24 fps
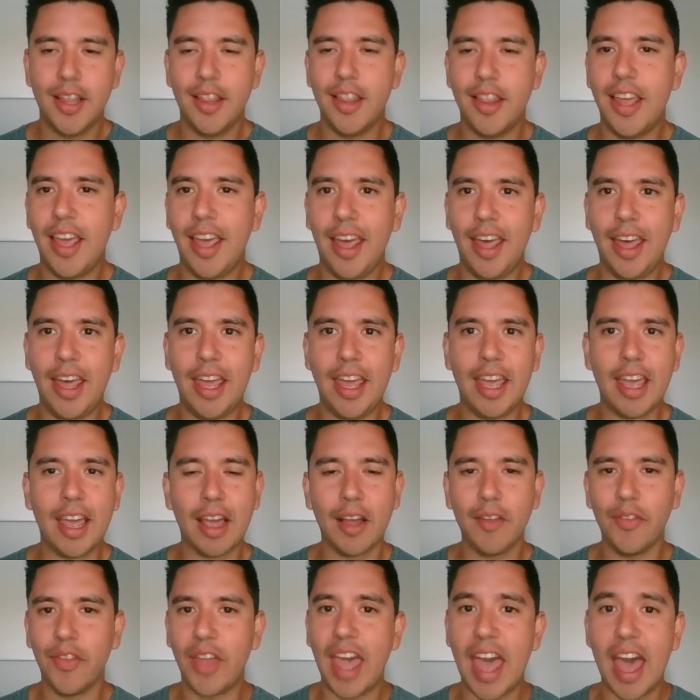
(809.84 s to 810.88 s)
They
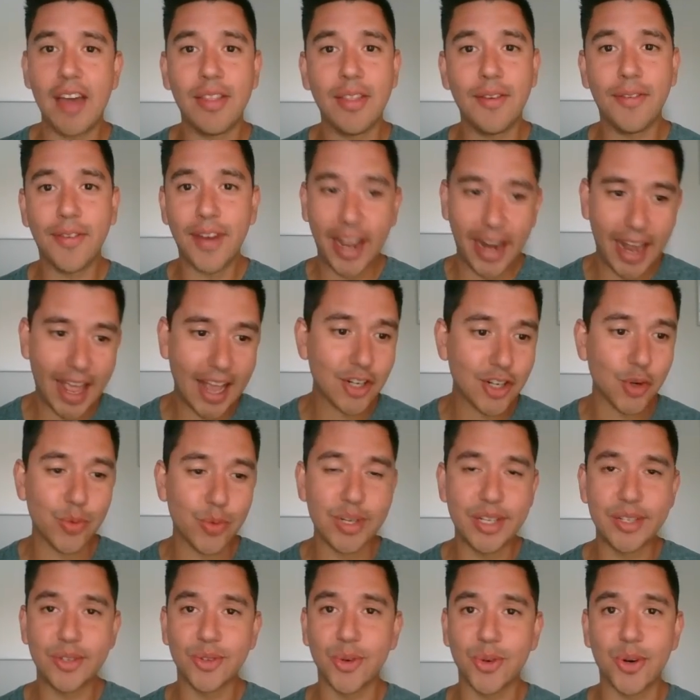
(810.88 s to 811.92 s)
have the financial
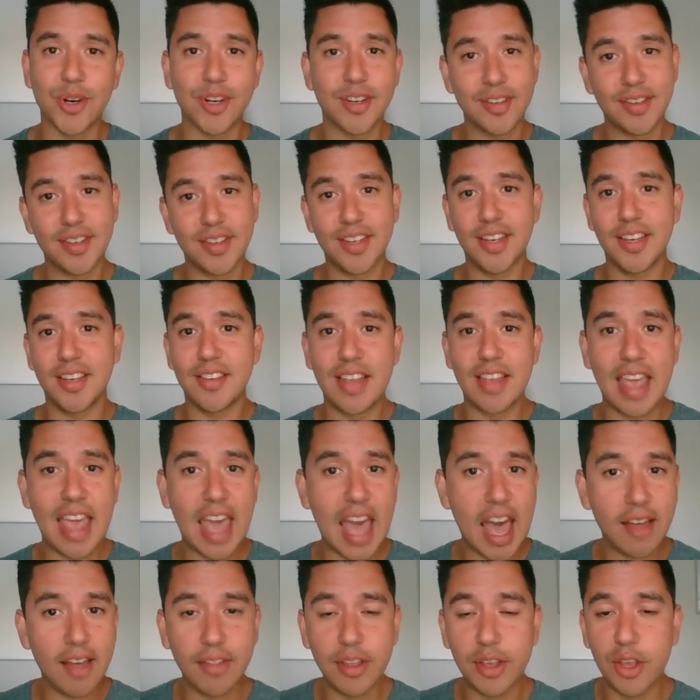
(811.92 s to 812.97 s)
resources, they
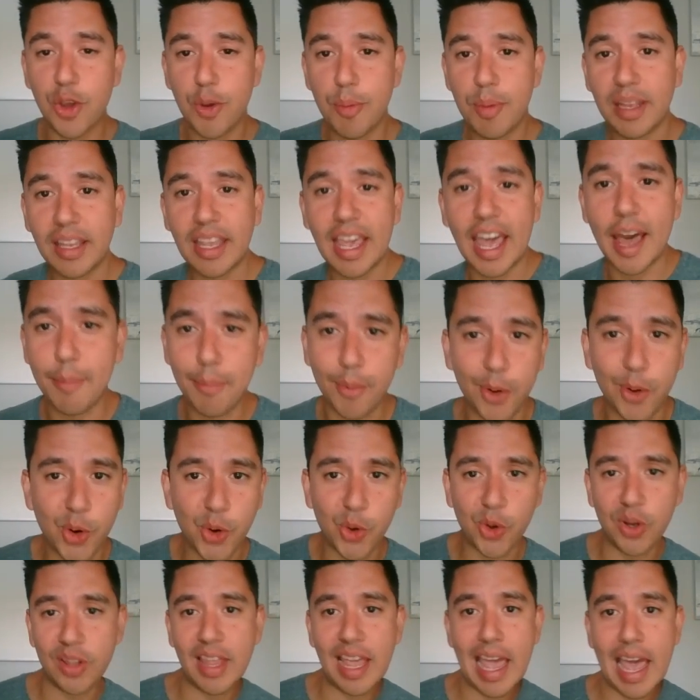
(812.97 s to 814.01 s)
have the human
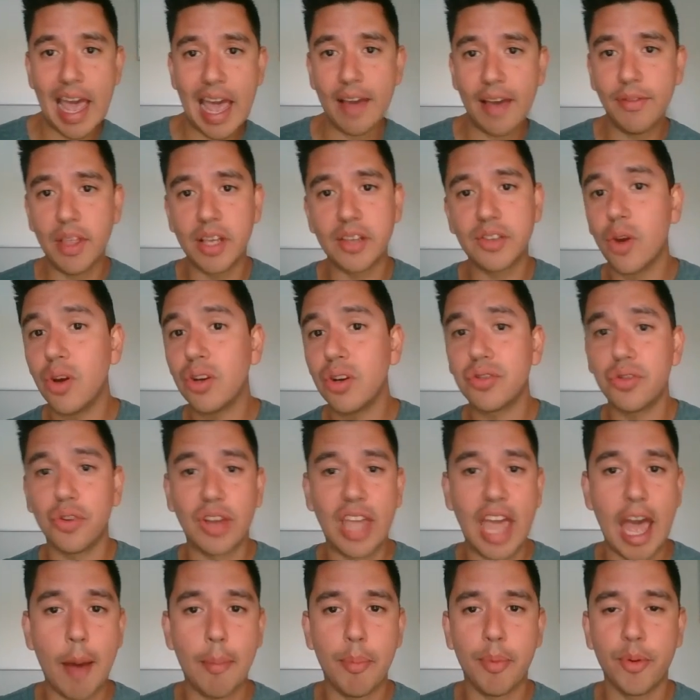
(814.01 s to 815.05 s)
capital, and they have the social
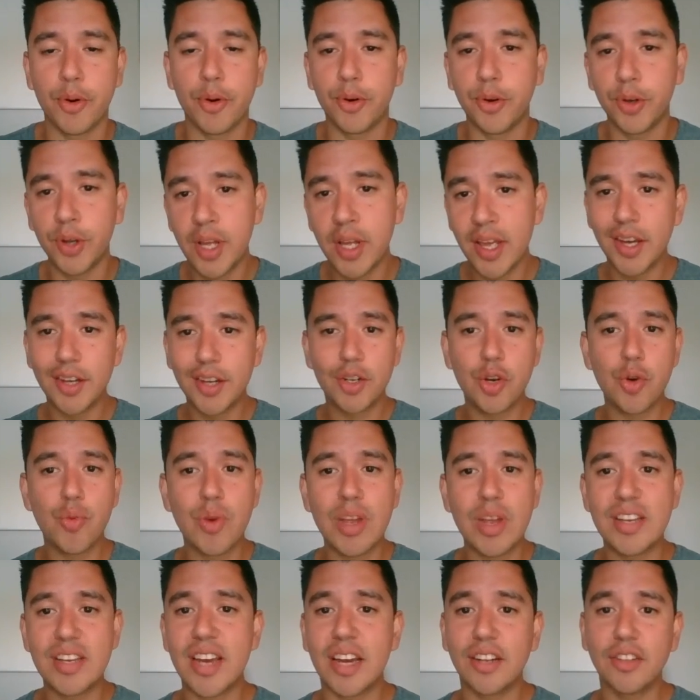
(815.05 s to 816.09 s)
capital to
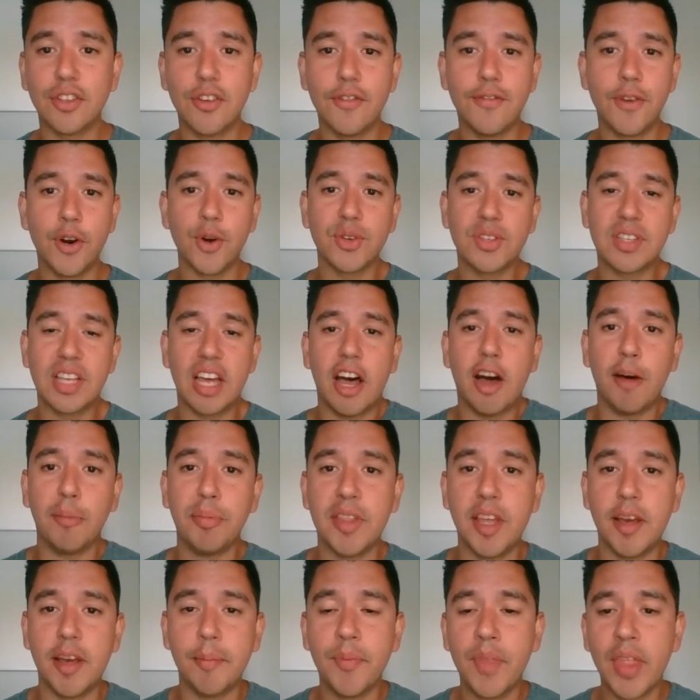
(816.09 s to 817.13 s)
reach out to folks to help
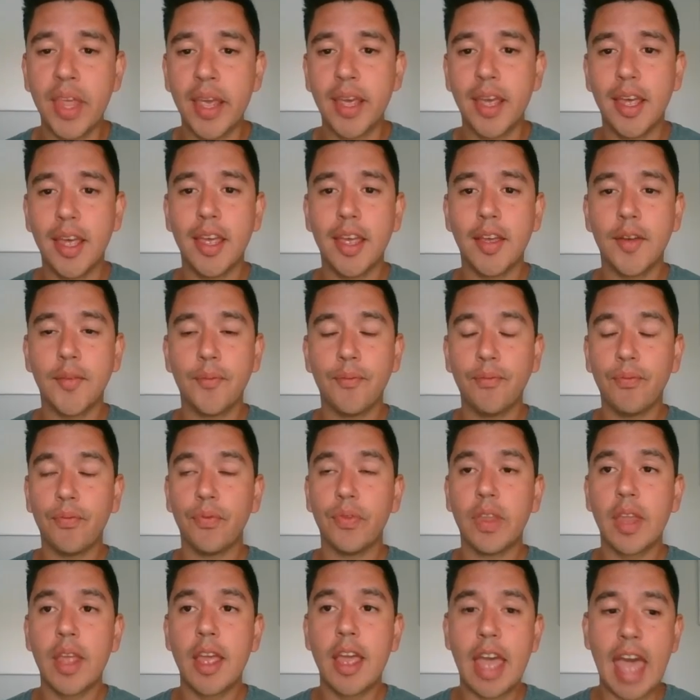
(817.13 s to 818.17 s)
them
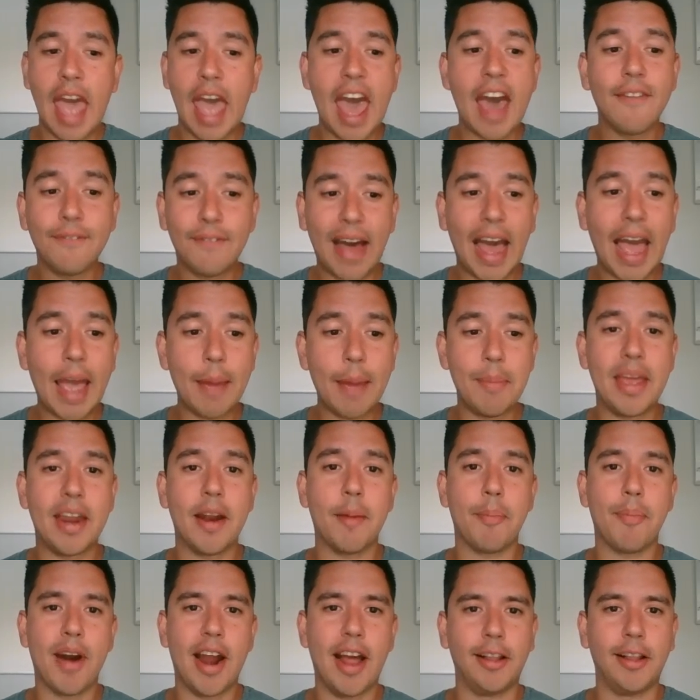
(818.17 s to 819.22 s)
have
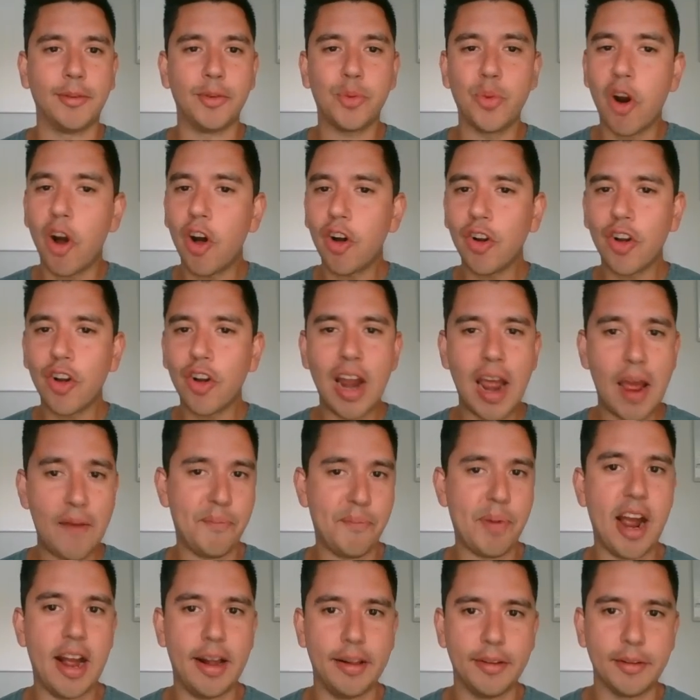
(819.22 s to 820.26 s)
5-minute problems. We're all going to have
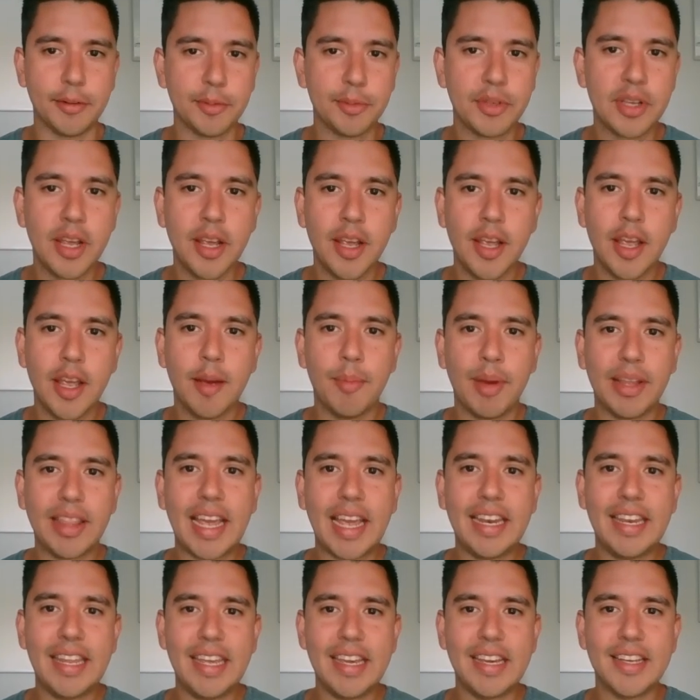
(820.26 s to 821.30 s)
problems, but the
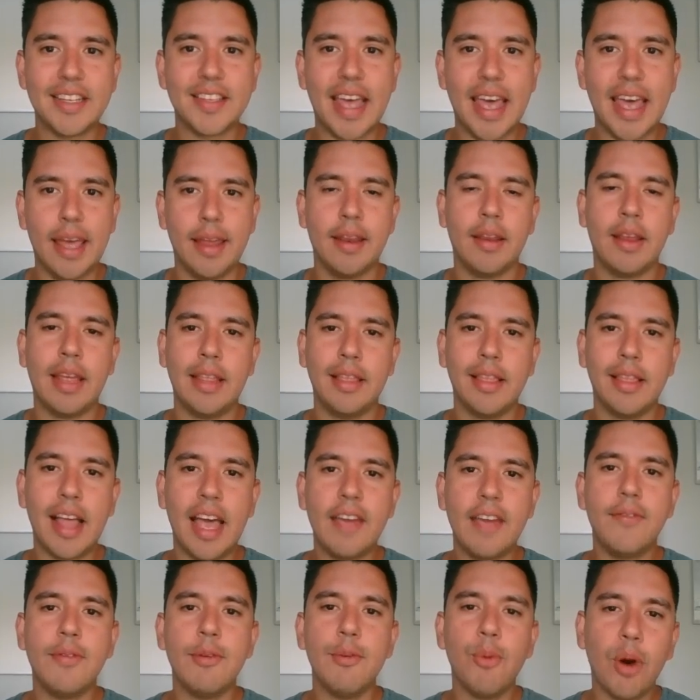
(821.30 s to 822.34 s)
idea is that in
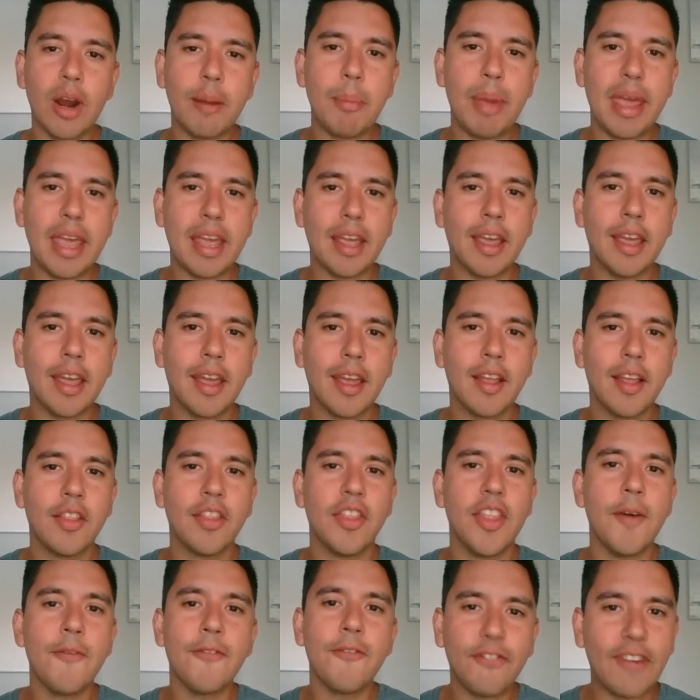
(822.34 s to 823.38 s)
life, you want to make
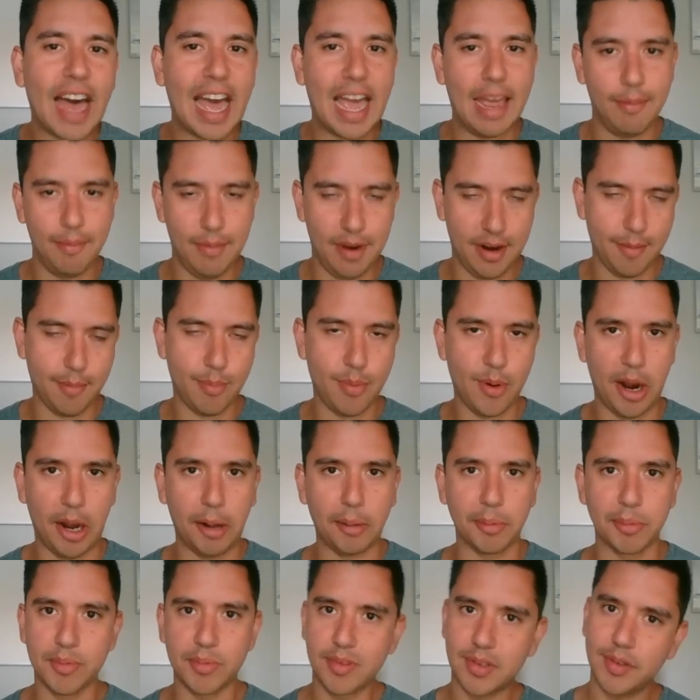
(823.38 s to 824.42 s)
them 5-minute
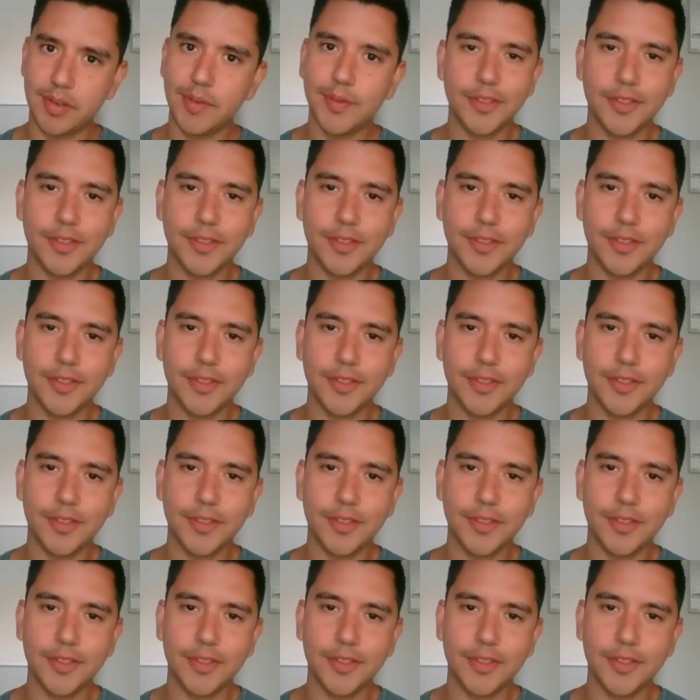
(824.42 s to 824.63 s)
problems.